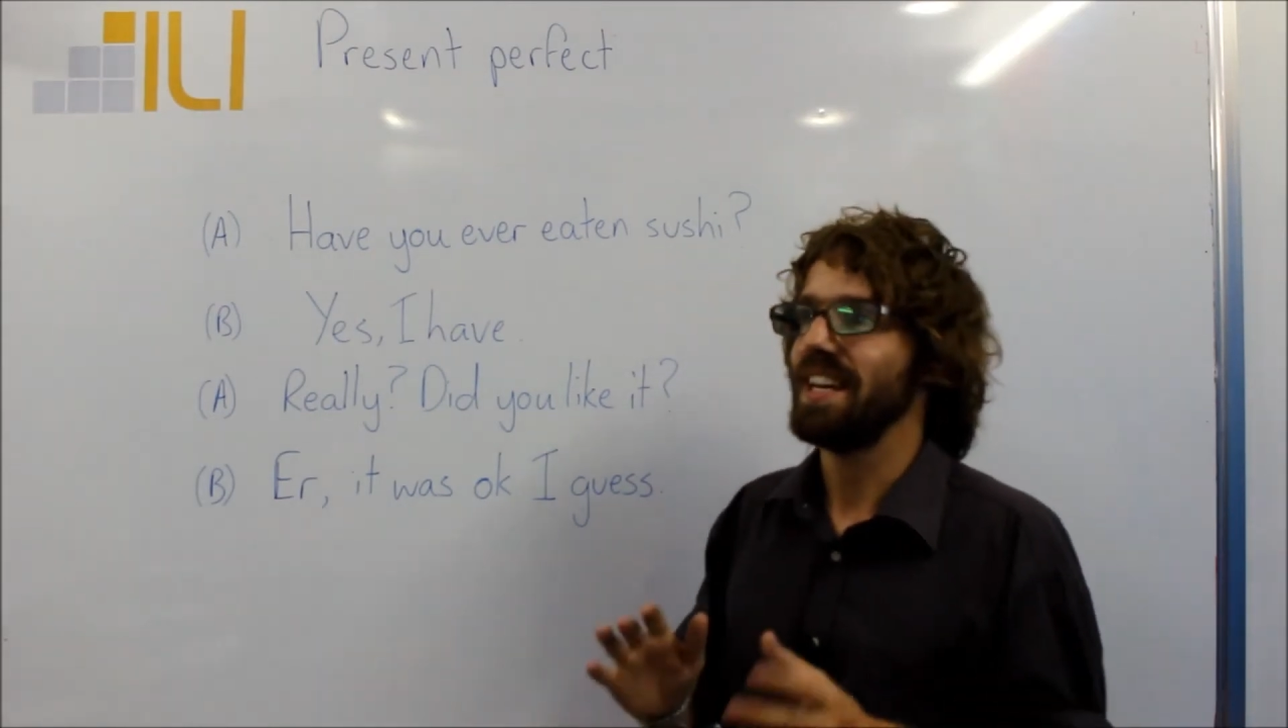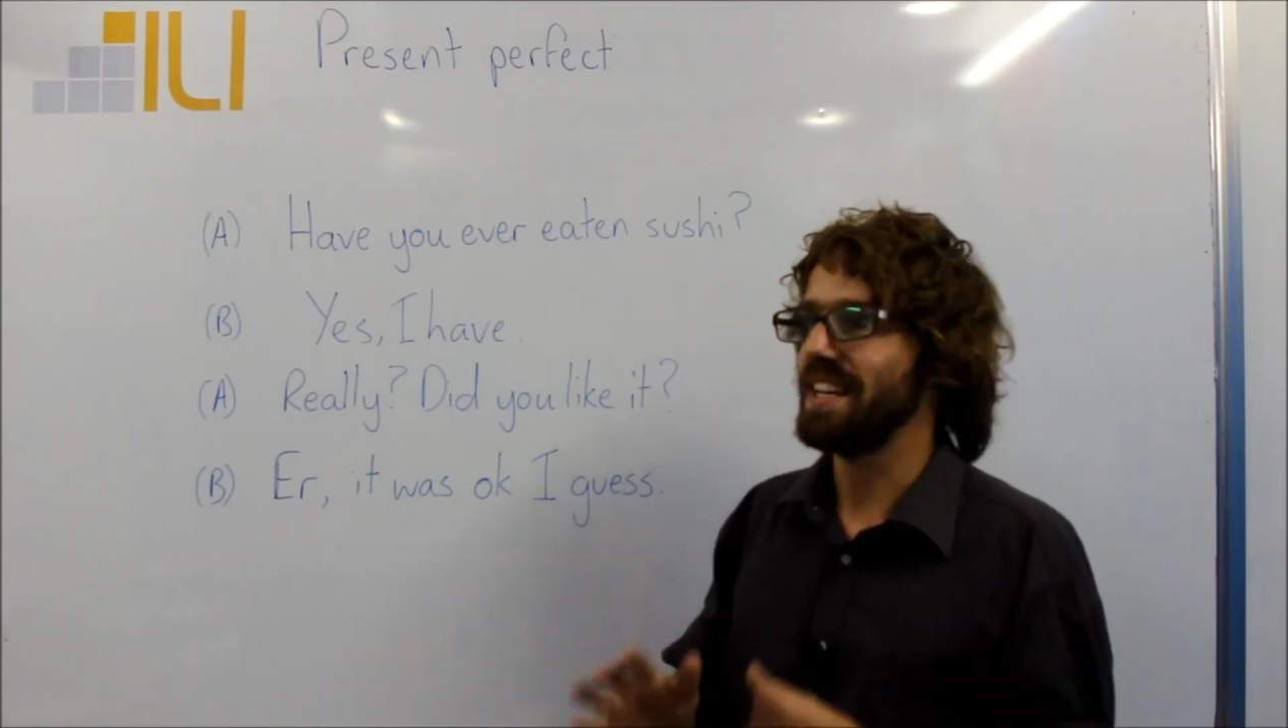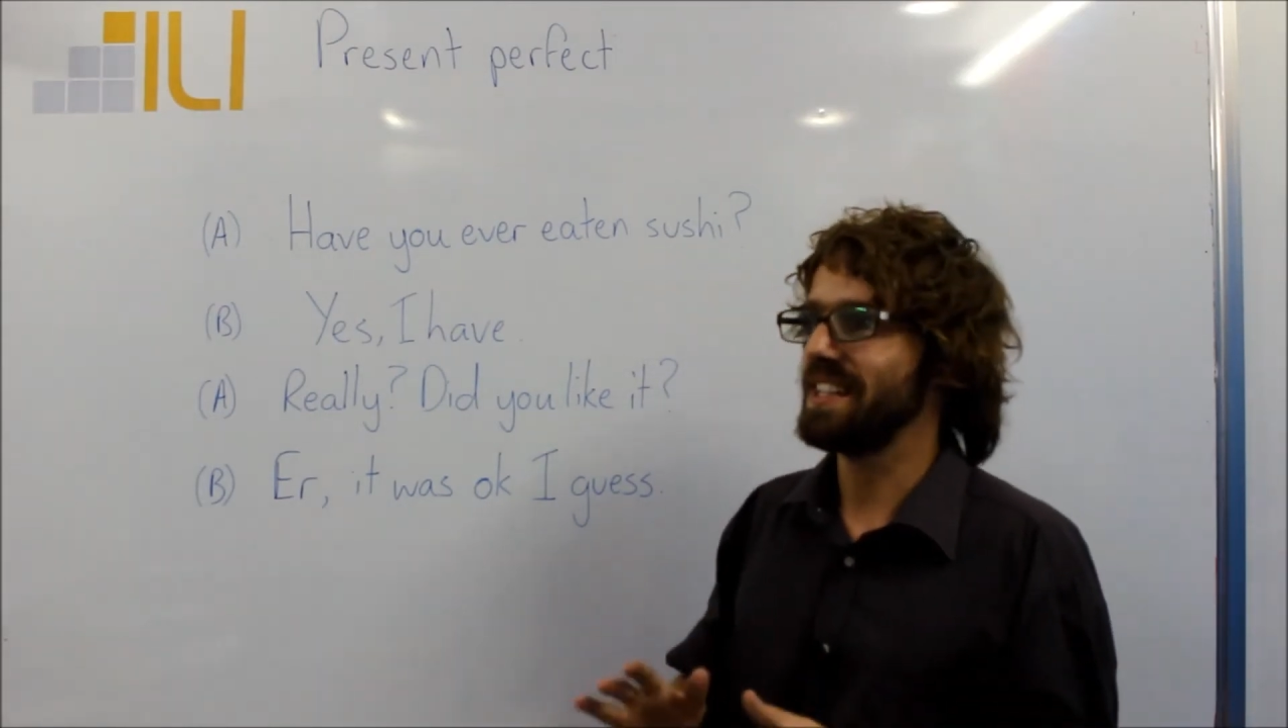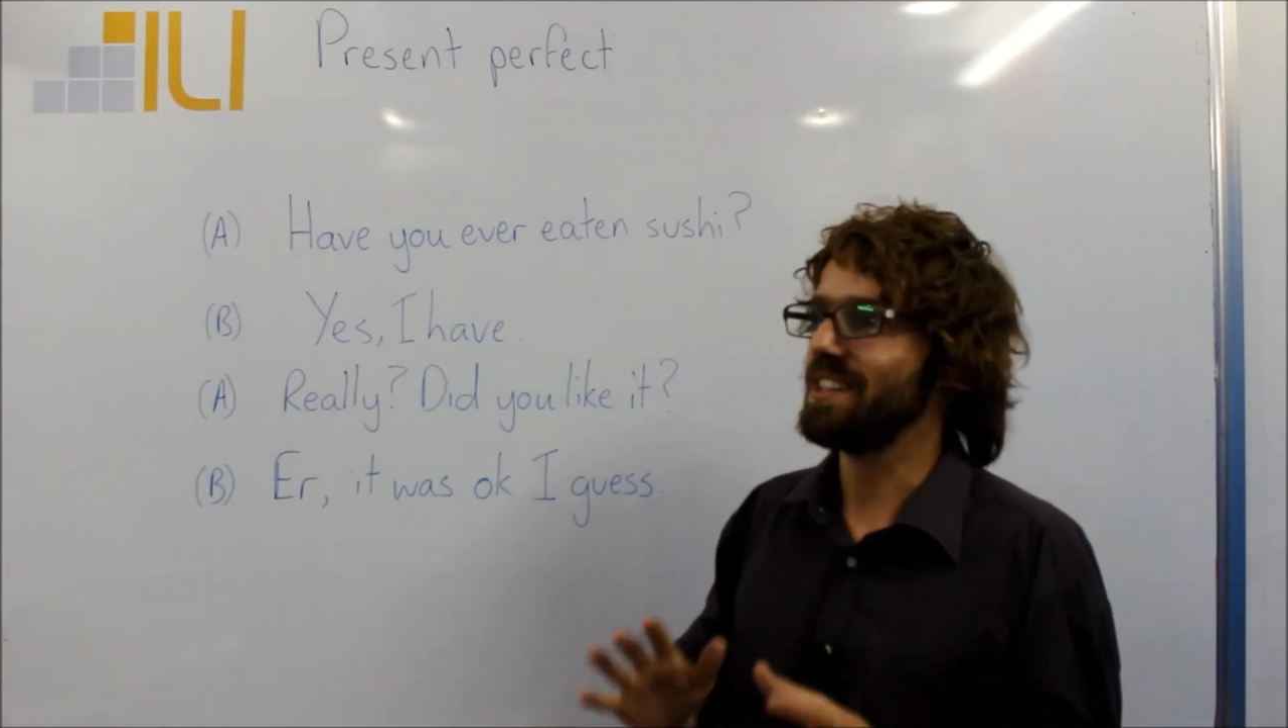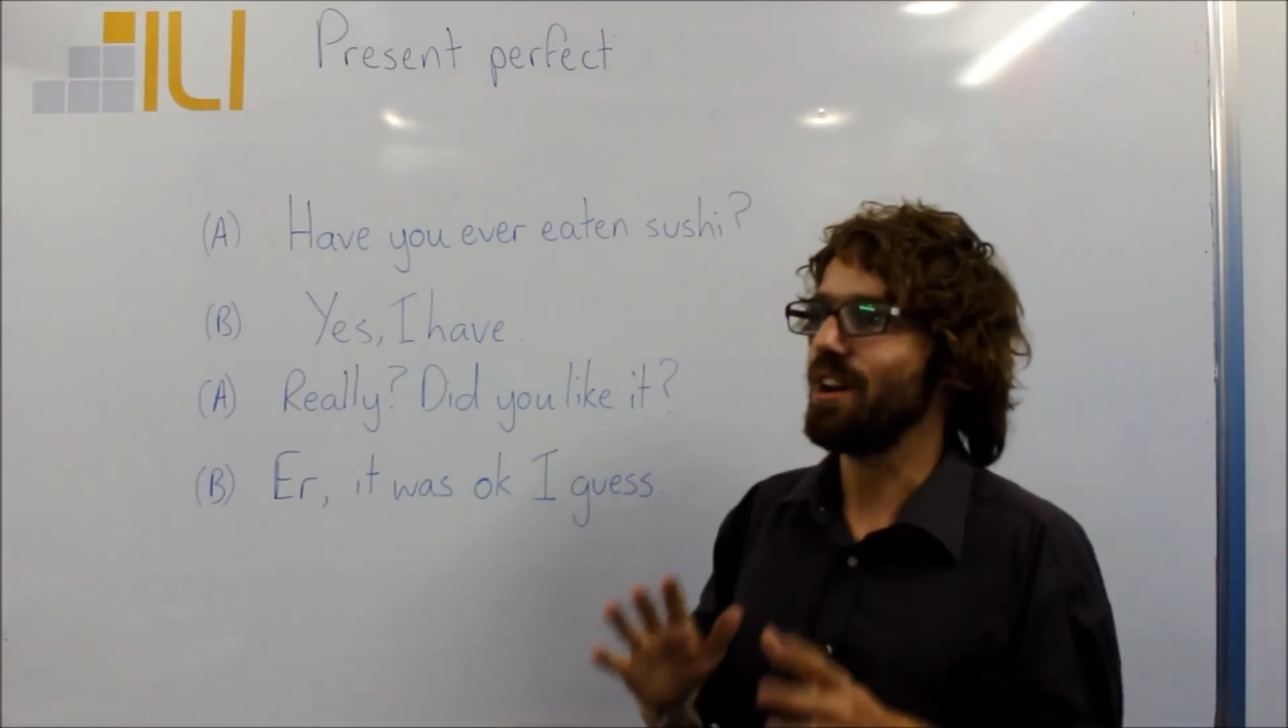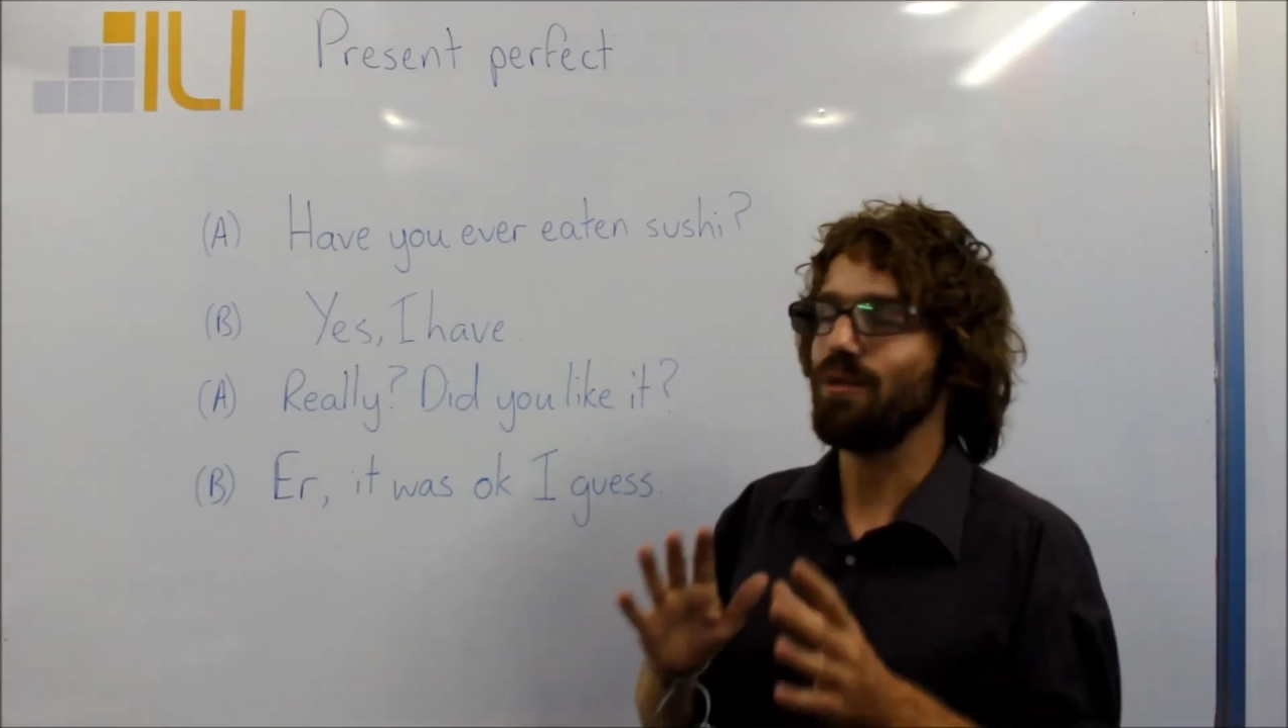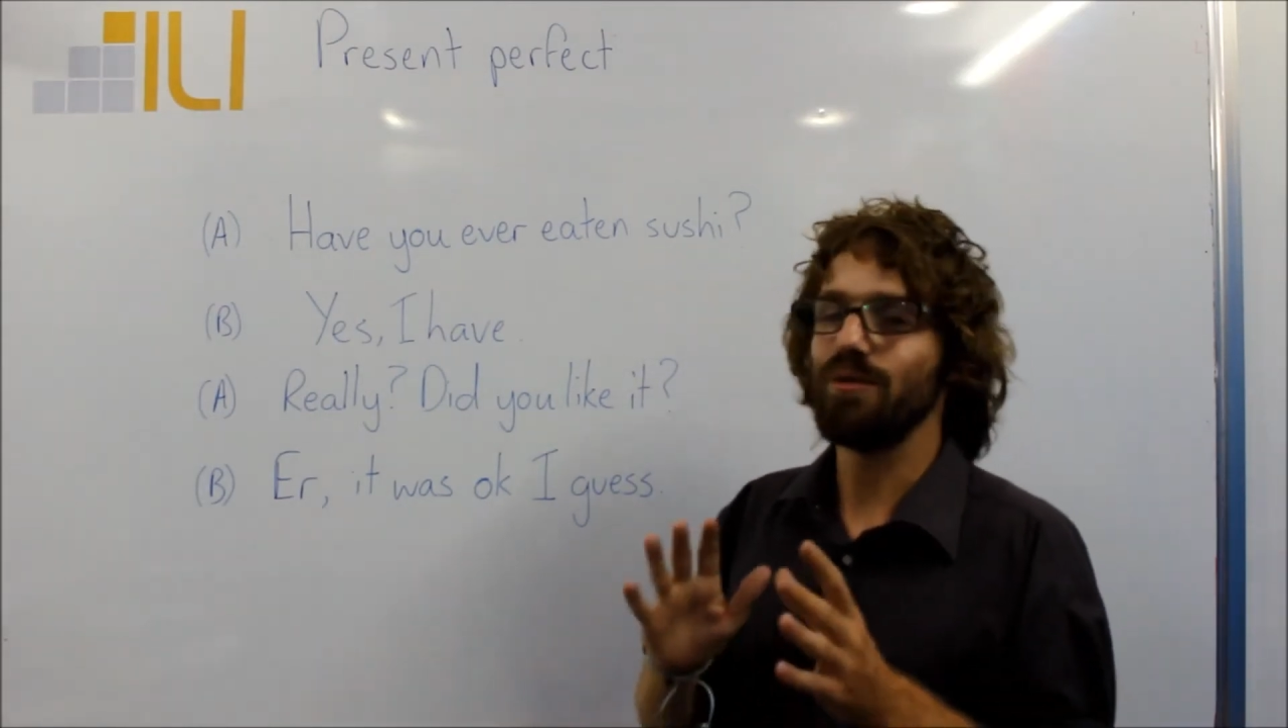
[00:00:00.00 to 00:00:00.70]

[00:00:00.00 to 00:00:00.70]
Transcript: is a